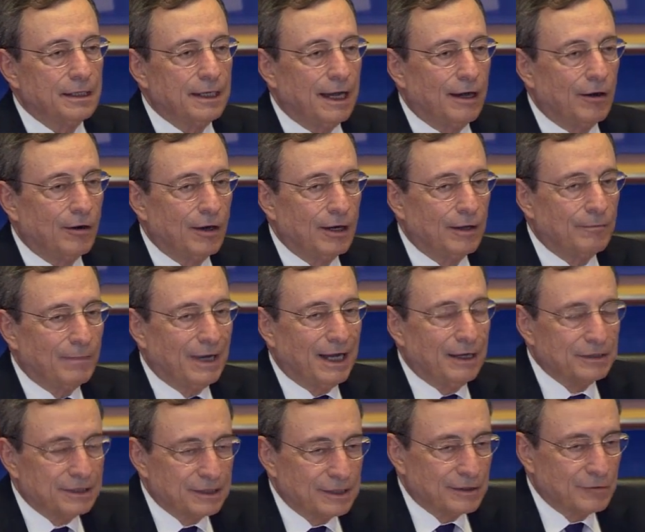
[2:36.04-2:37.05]
Now,
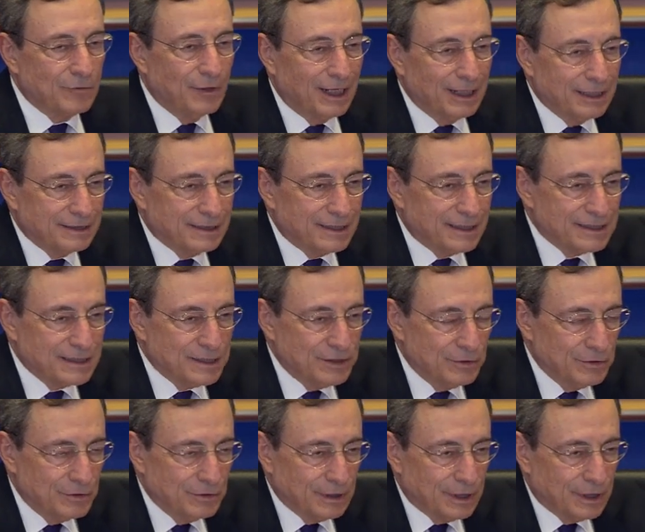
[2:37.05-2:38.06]
about inequality, as
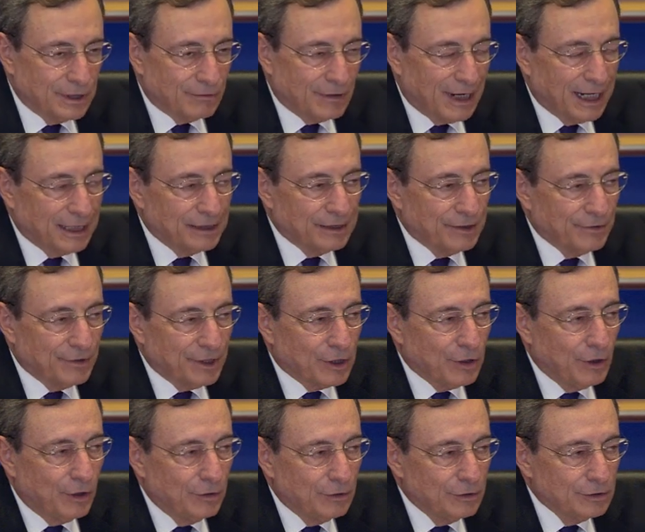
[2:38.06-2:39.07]
you rightly
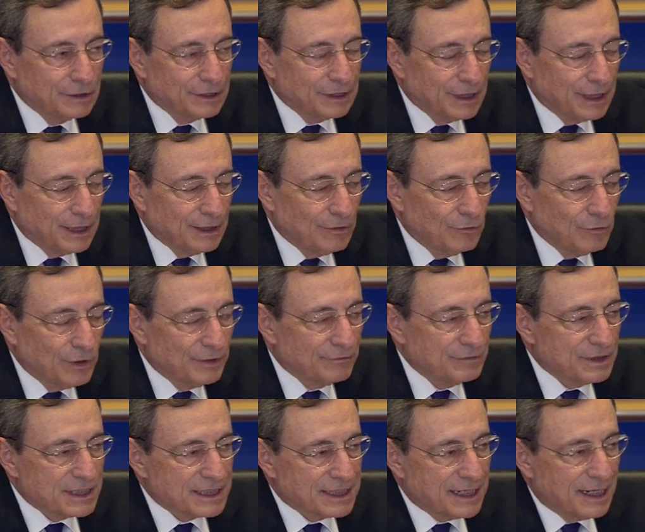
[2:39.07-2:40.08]
recalled,
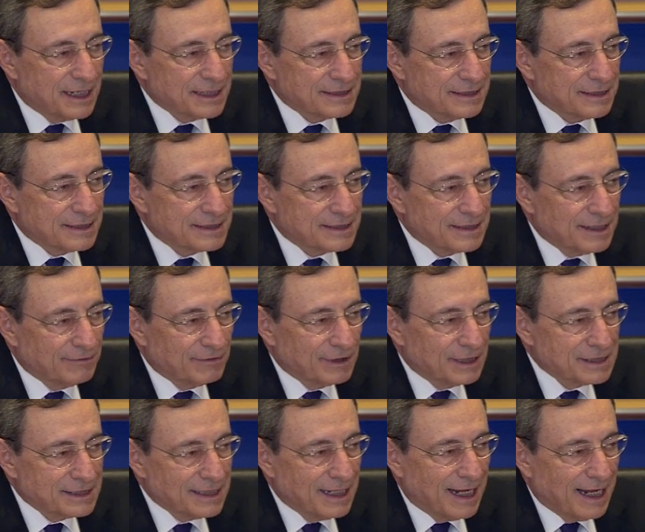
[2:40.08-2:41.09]
we've discussed this
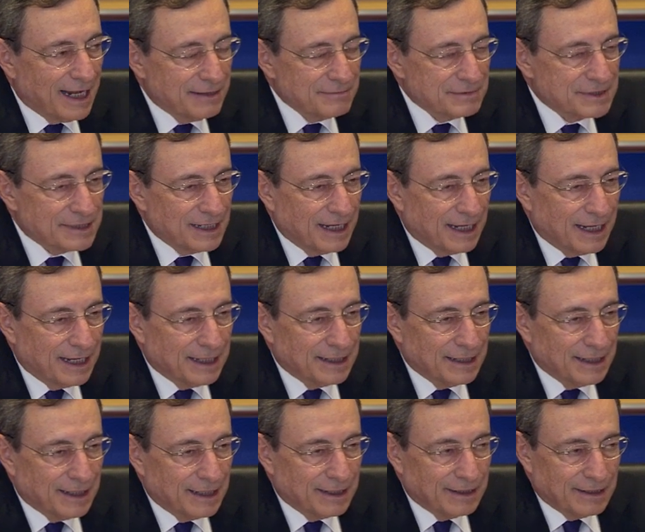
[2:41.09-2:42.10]
several times,
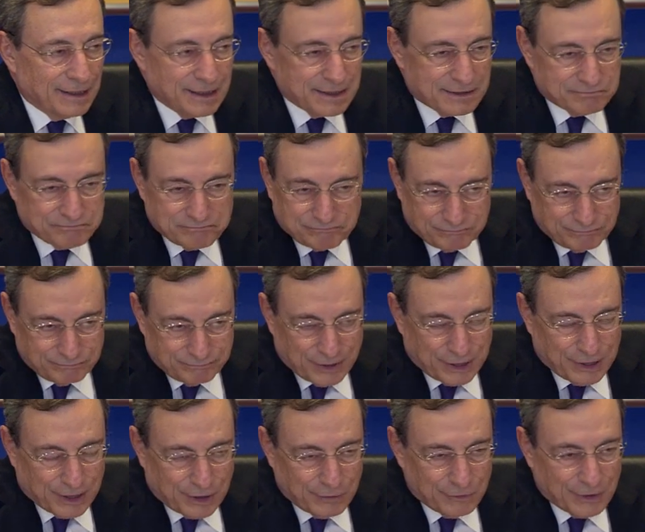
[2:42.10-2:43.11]
and there is
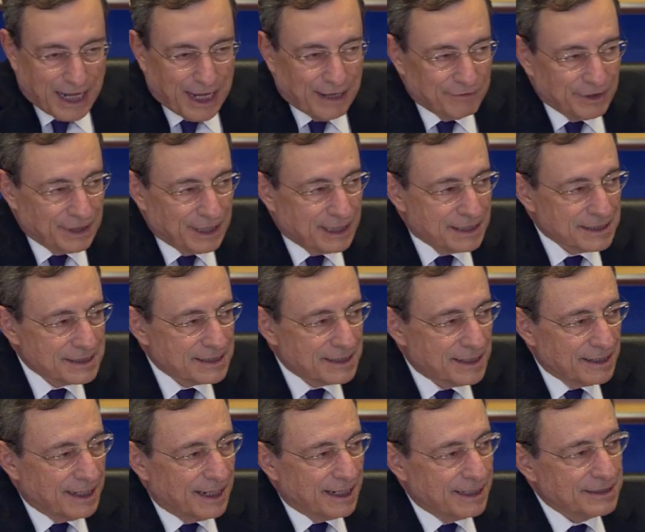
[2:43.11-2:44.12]
pretty good evidence
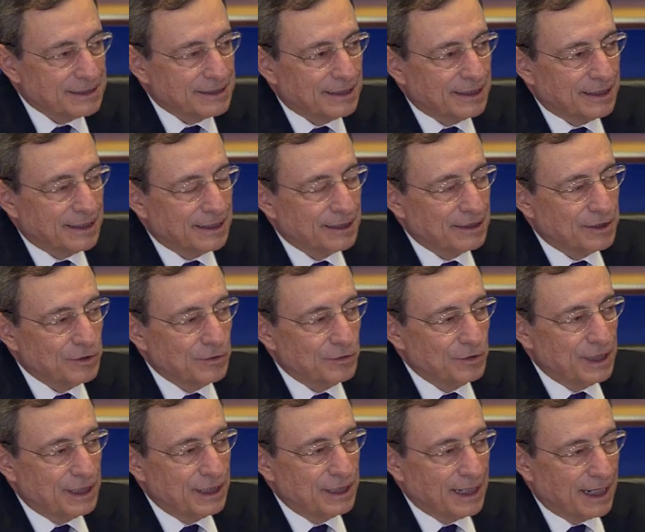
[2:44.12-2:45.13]
that
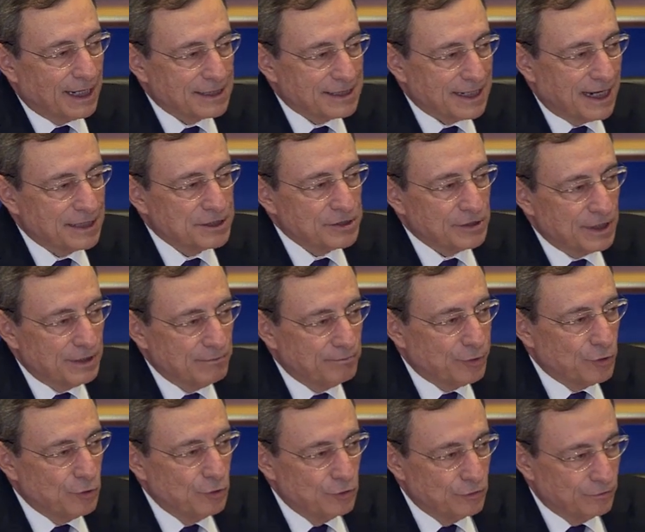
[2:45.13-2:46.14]
QE has actually
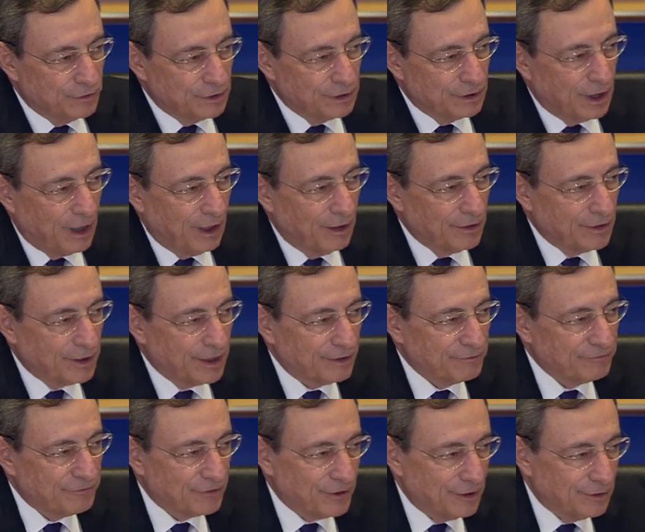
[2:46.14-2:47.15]
improved on
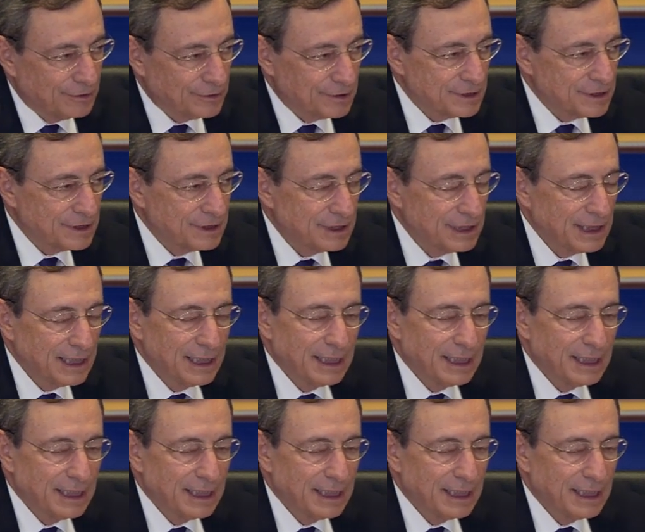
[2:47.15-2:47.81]
that front